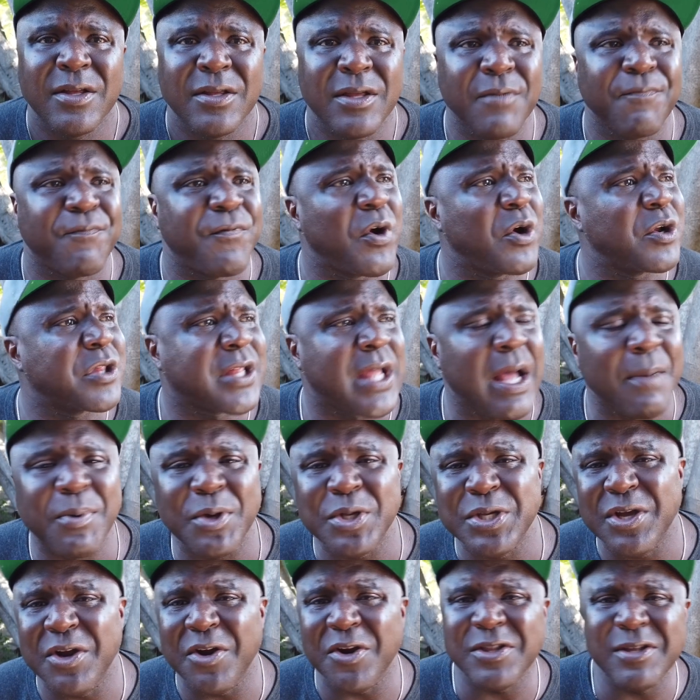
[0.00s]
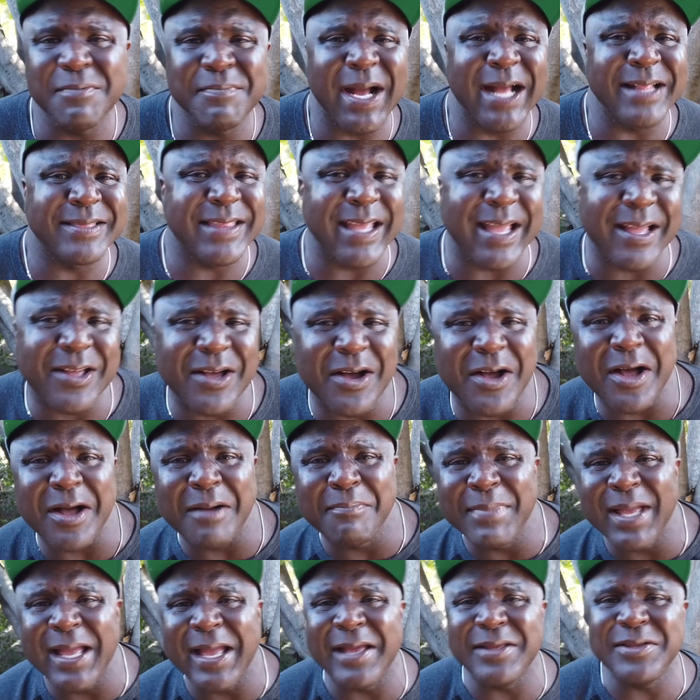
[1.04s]
You first couple years, you might think,
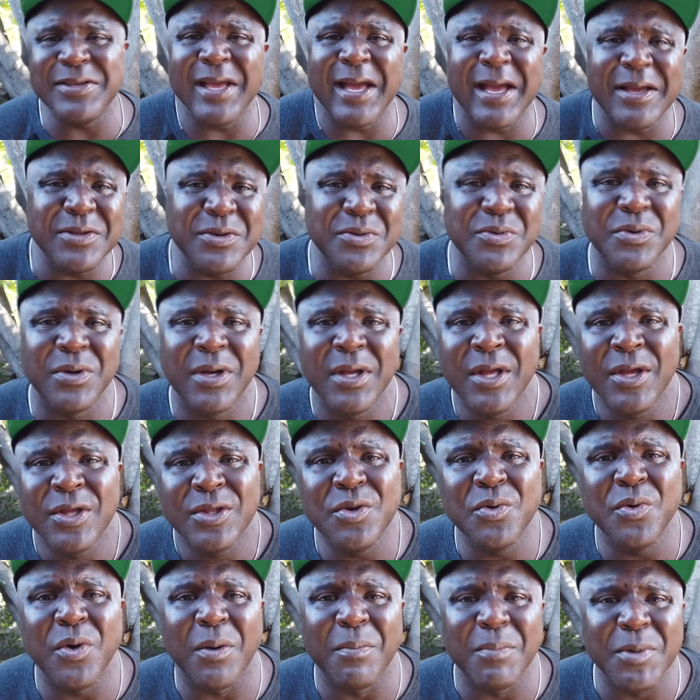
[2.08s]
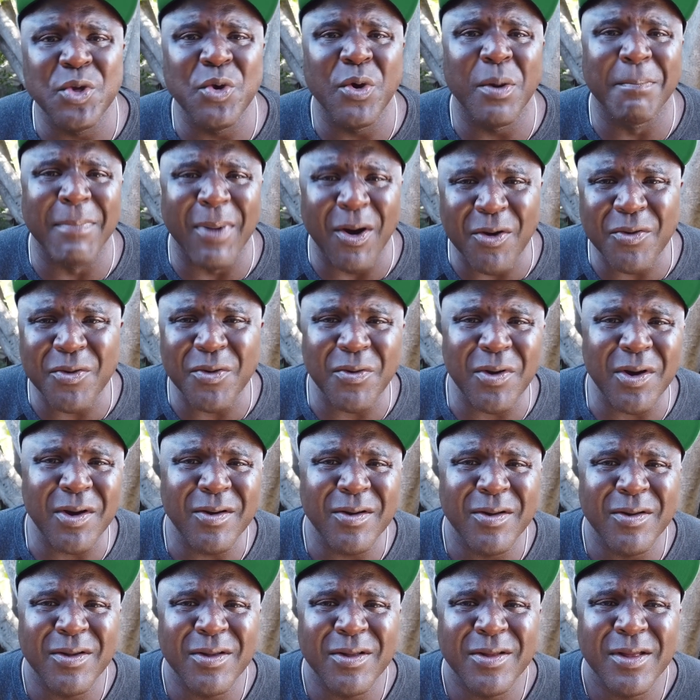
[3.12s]
oh man, yeah, you, you, a, you a
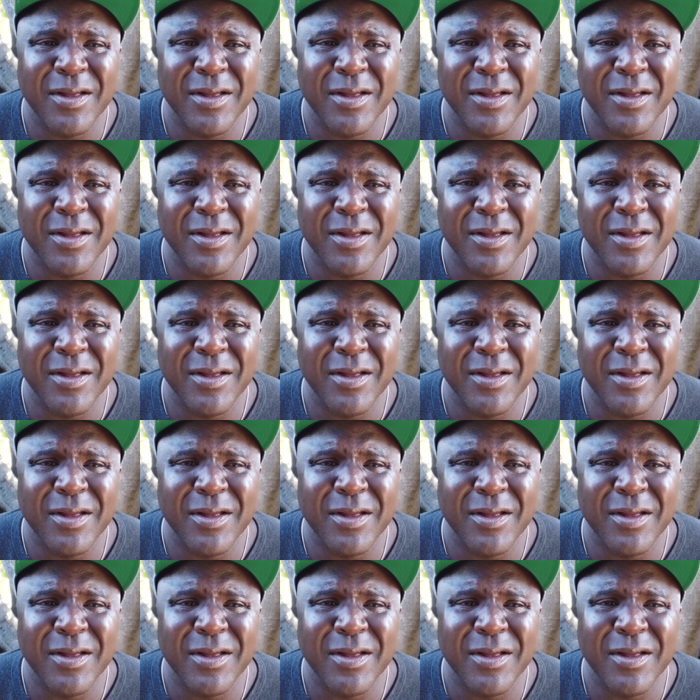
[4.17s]
murderer.